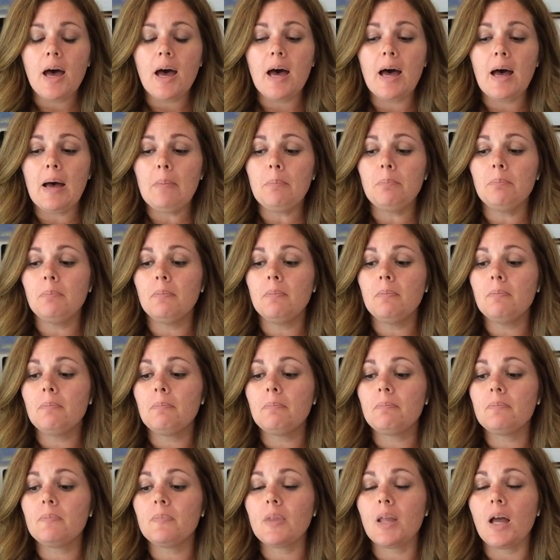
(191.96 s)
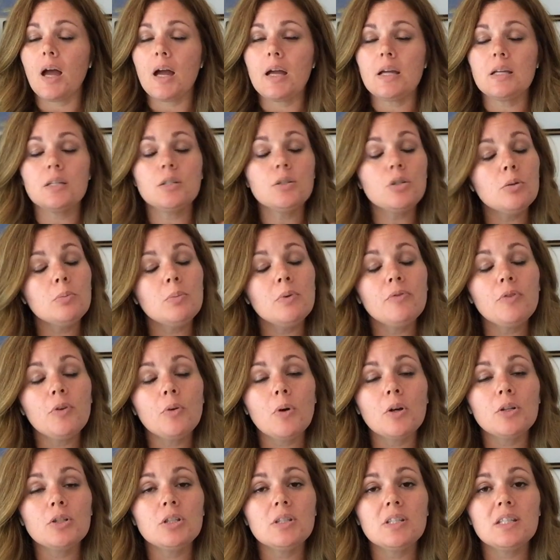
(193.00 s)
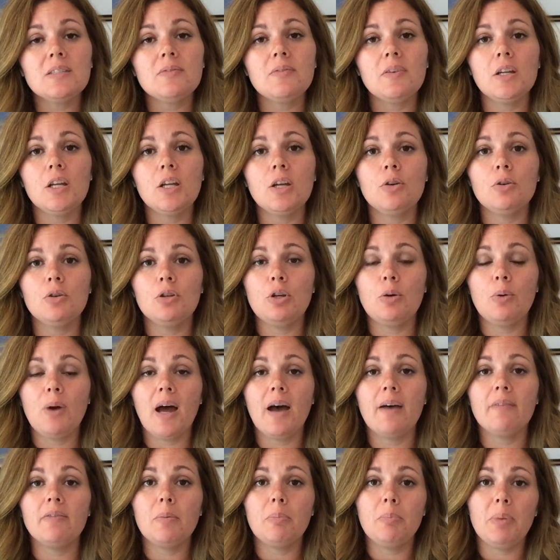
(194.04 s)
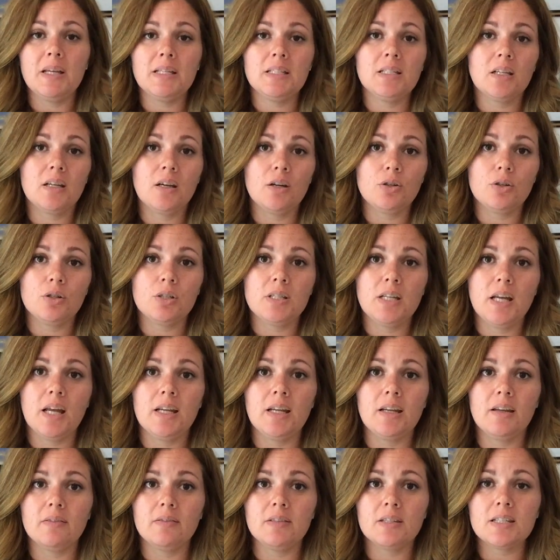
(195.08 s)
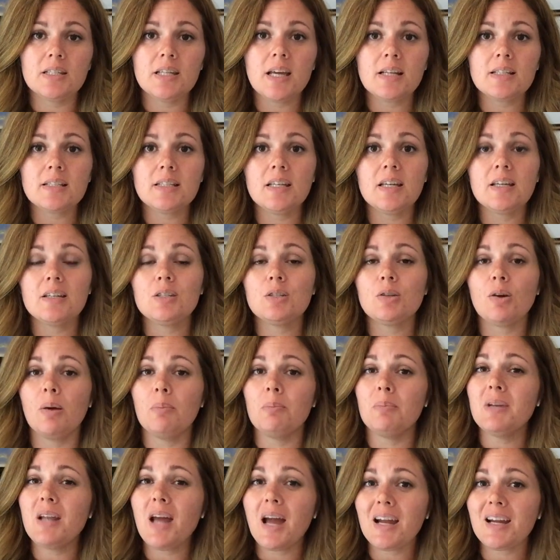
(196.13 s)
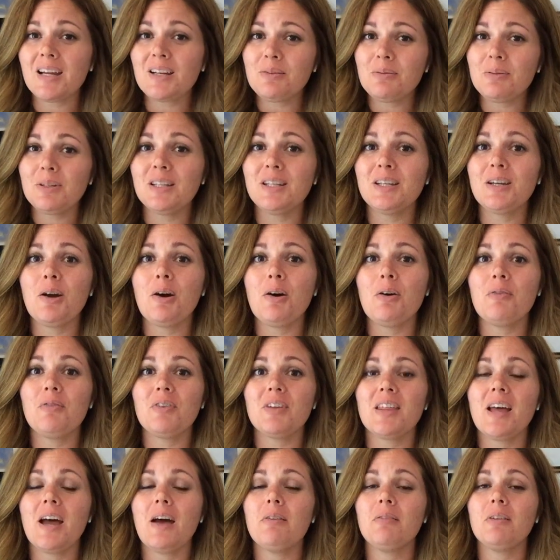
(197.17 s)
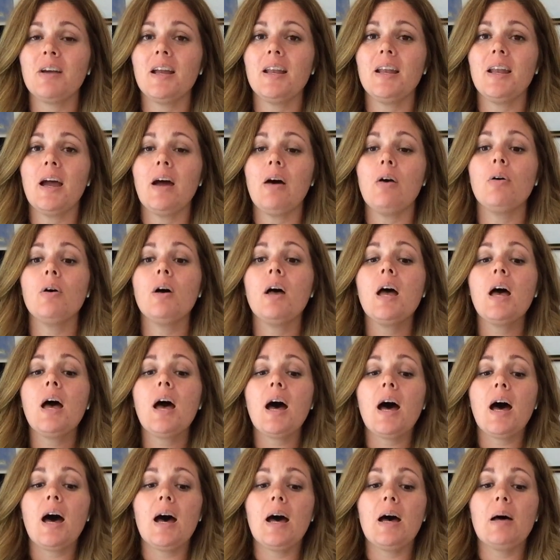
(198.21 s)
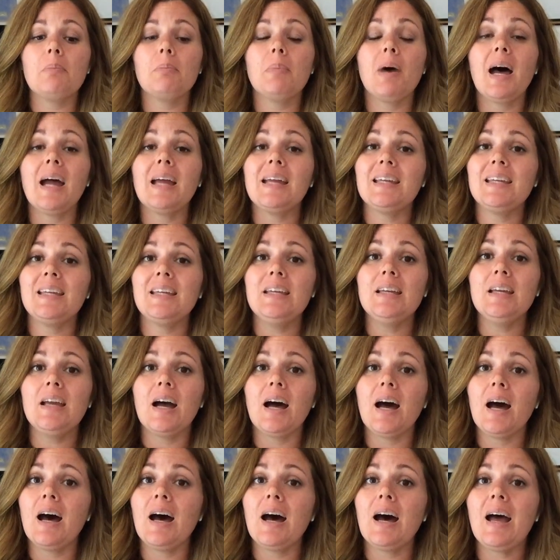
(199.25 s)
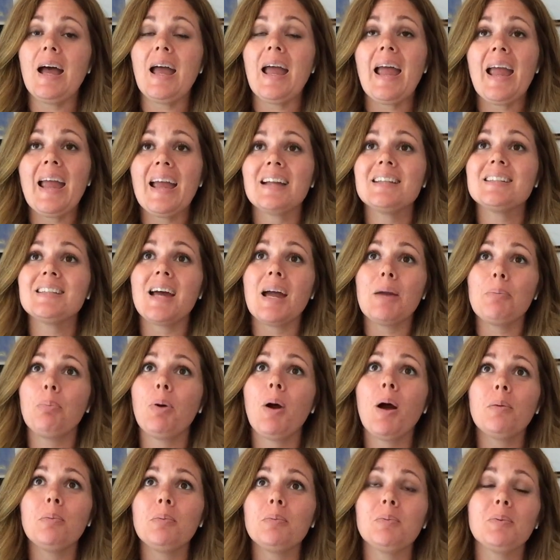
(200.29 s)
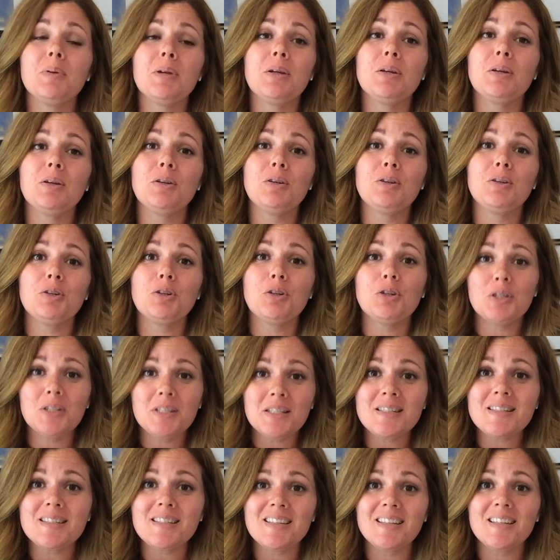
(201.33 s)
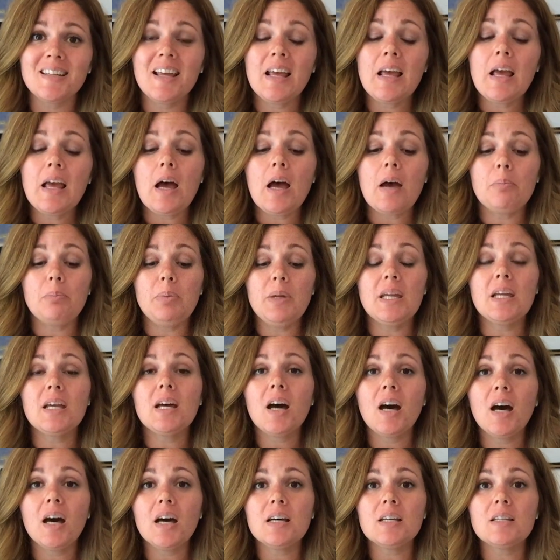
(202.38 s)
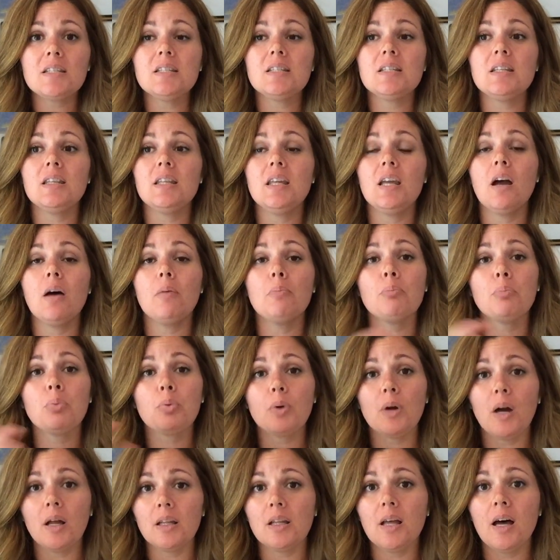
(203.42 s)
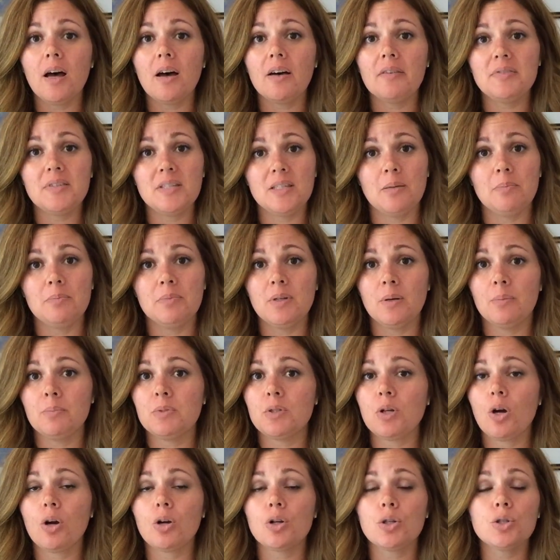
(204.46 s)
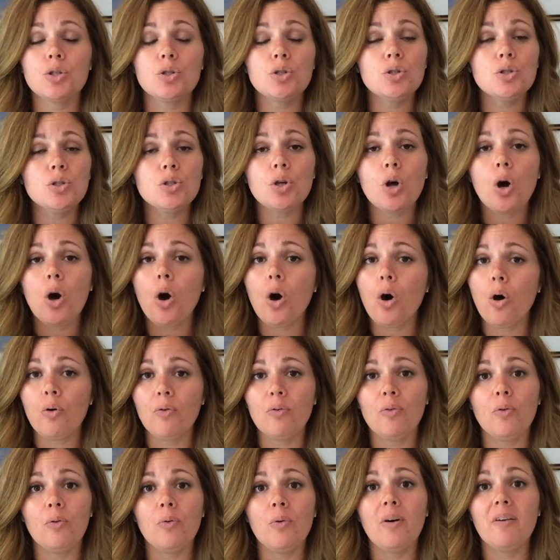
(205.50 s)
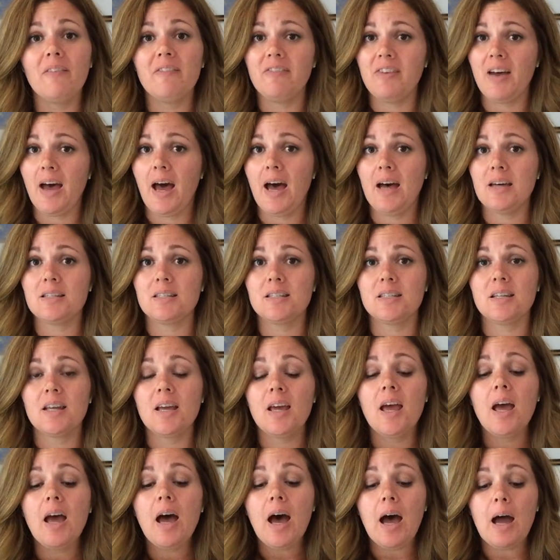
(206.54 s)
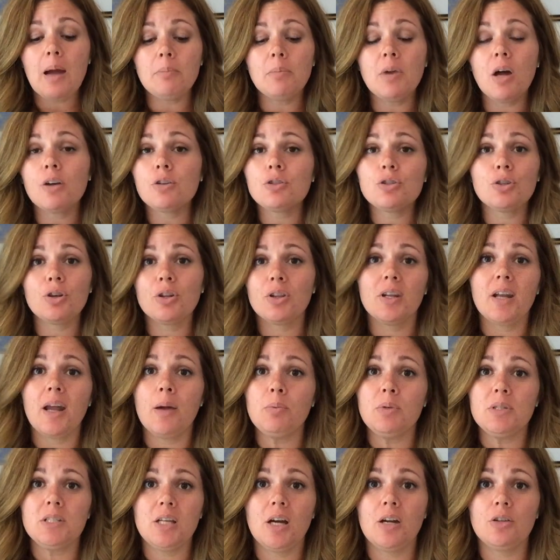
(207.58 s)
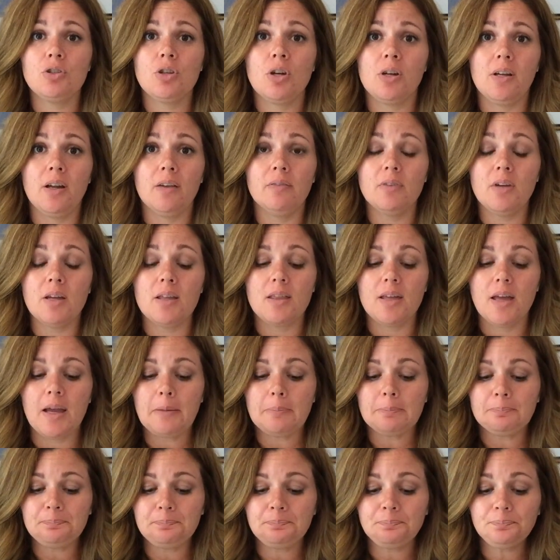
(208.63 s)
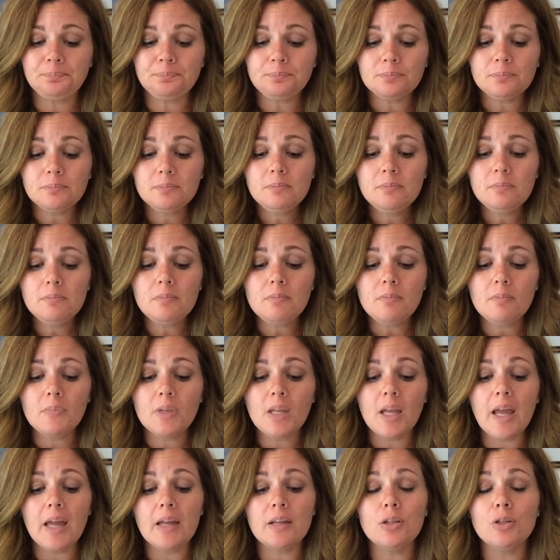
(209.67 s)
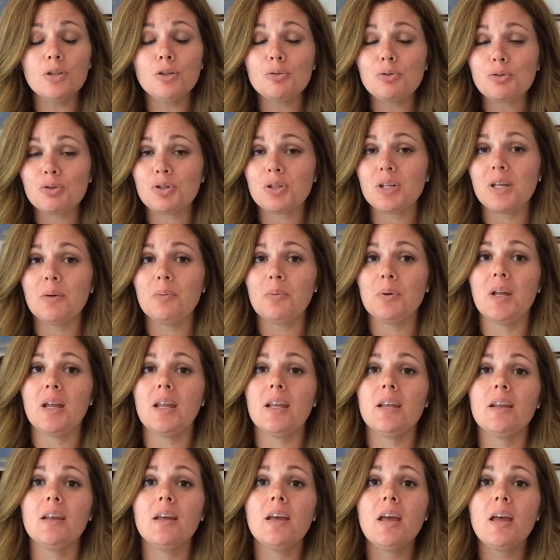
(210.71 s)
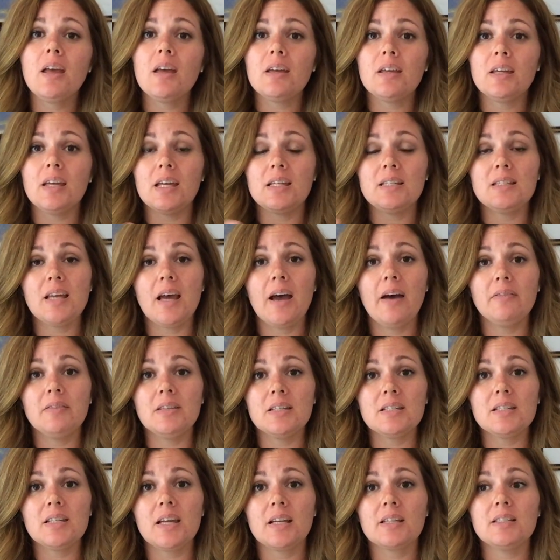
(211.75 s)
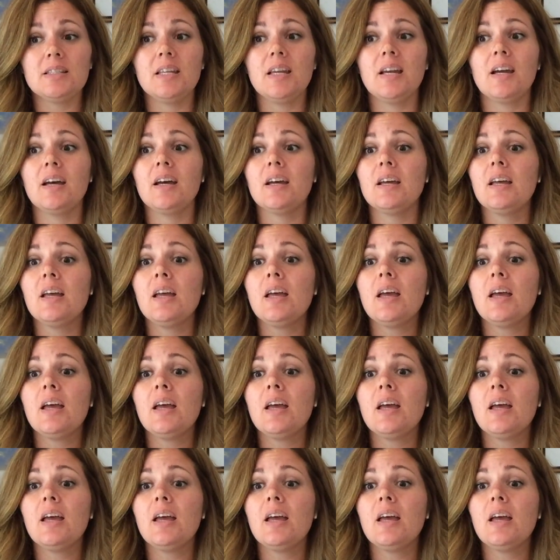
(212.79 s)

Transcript: I assume if you're watching this video, you have a basic understanding of dyslexia, so I'm not going to really go over that right now. I probably couldn't, because the umbrella of symptoms are so vast. I'm not sure that I would touch on everything. And usually when kids that have dyslexia